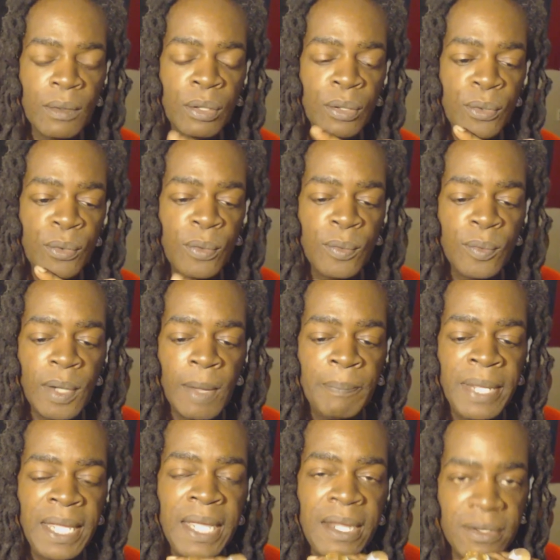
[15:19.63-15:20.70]
who
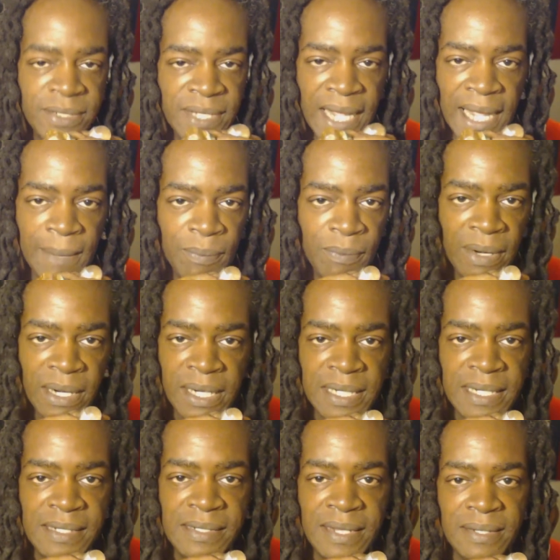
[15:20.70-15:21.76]
appear to operate
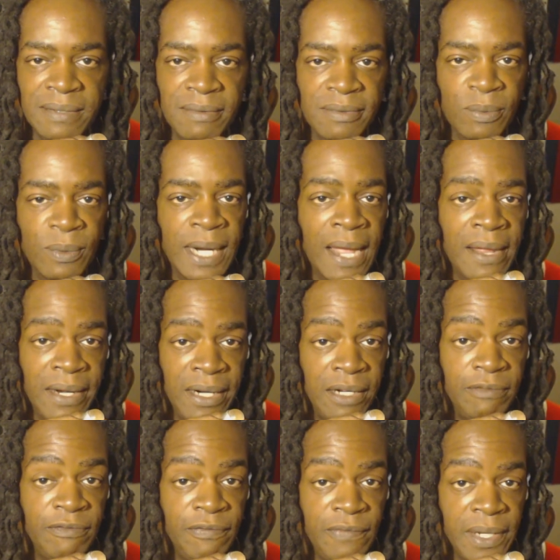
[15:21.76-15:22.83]
in these systems without any
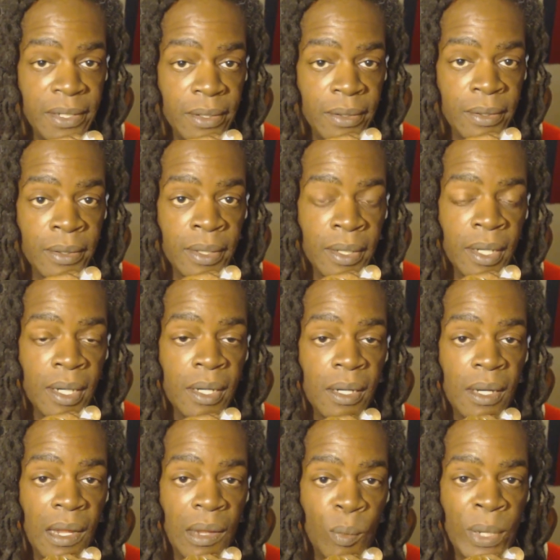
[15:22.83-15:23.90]
fear,
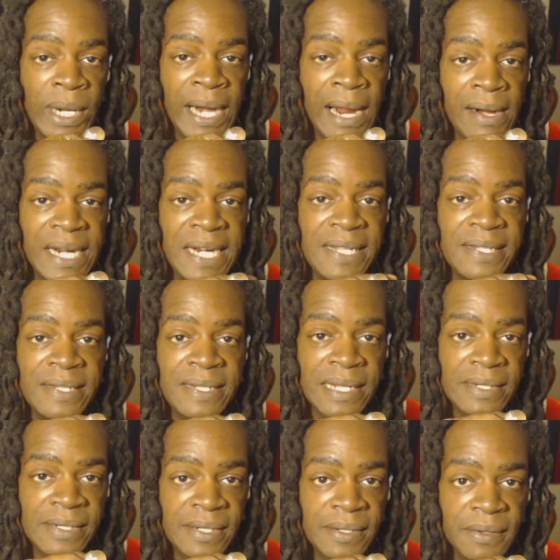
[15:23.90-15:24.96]
without any
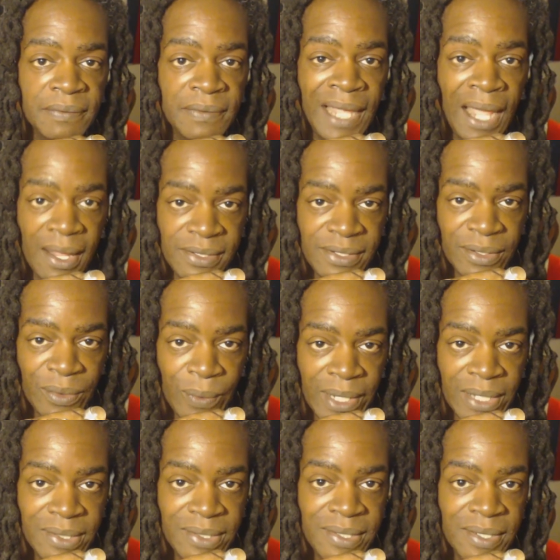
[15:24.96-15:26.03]
sense of
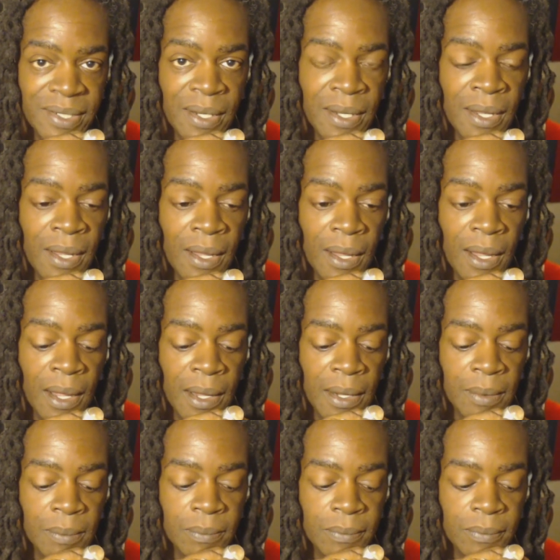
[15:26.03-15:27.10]
consequence,
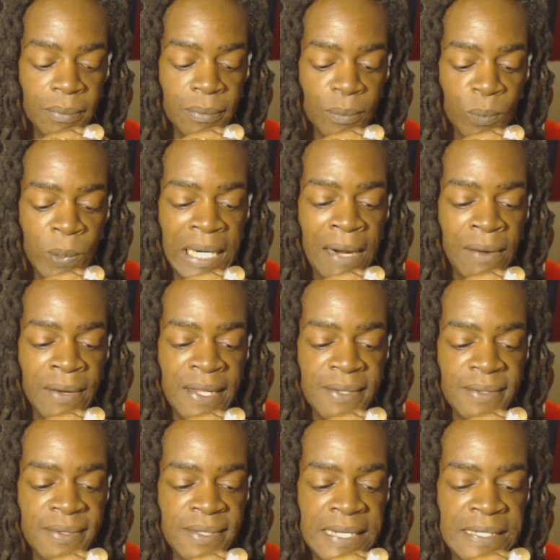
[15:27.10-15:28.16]
um, without
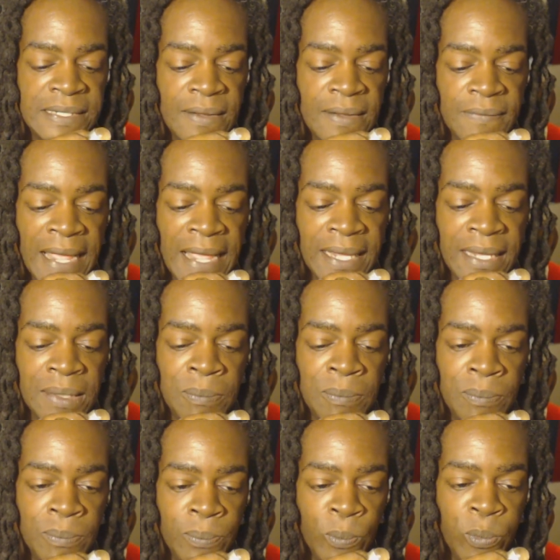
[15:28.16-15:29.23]
any sense of I
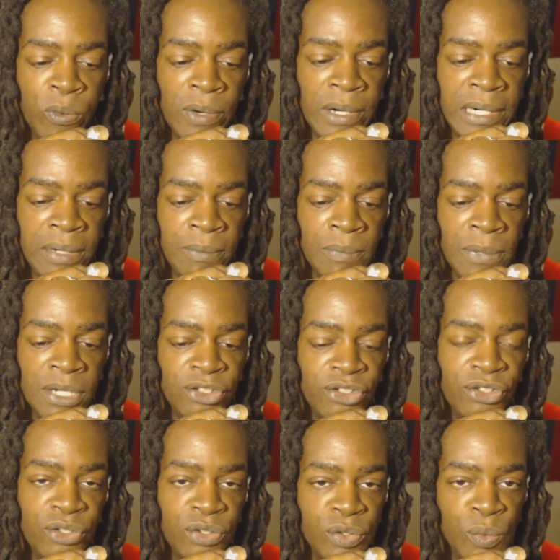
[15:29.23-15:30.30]
can pretty
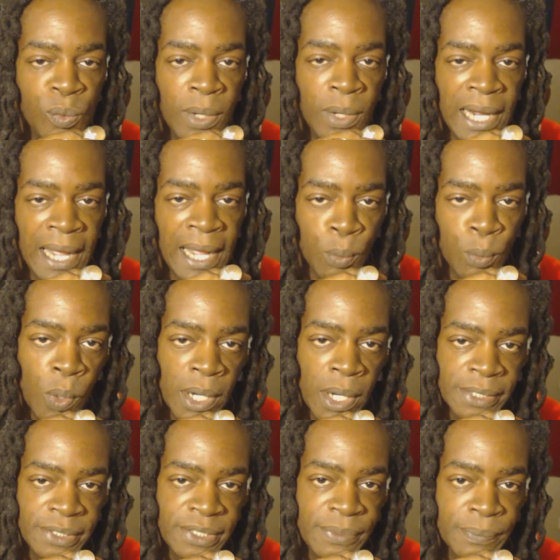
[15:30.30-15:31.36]
much do what I
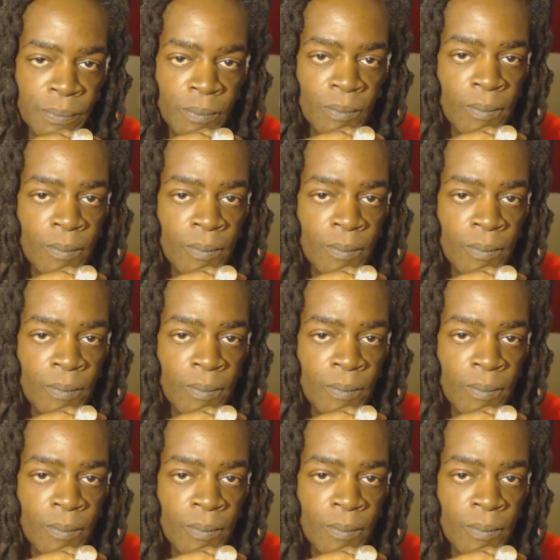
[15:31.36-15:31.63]
want